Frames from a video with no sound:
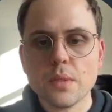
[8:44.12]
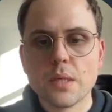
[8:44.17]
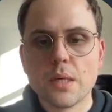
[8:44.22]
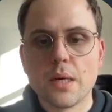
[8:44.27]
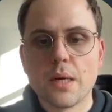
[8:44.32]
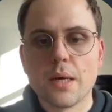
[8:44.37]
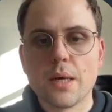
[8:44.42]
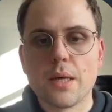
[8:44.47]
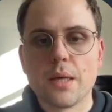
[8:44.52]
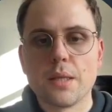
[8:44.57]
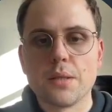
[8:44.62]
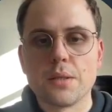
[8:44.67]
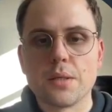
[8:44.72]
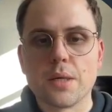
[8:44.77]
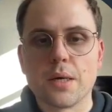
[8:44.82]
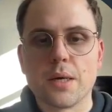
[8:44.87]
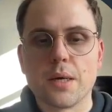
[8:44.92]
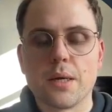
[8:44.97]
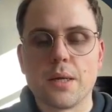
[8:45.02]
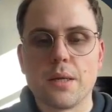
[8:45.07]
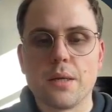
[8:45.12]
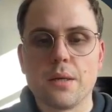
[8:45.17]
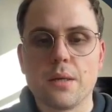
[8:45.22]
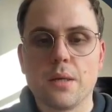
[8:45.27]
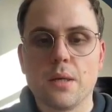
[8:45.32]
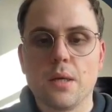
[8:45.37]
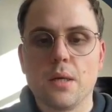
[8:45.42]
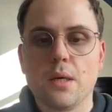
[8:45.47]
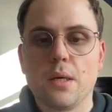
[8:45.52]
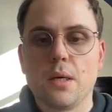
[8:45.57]
and then
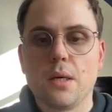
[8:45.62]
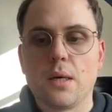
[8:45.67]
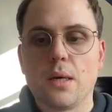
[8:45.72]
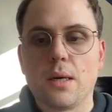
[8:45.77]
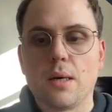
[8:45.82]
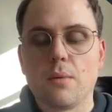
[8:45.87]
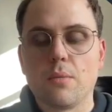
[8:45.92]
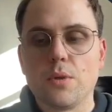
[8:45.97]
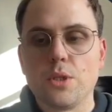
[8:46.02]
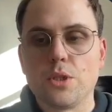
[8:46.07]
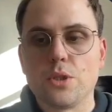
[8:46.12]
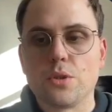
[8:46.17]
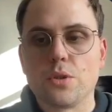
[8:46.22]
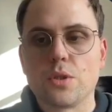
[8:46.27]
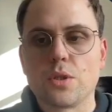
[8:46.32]
we should